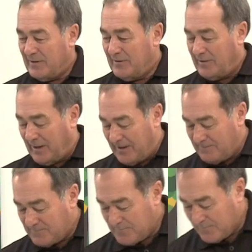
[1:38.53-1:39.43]
Okay?
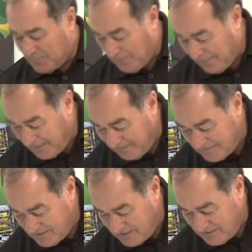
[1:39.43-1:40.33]

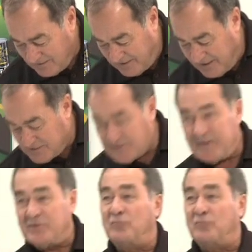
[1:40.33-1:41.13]
This is a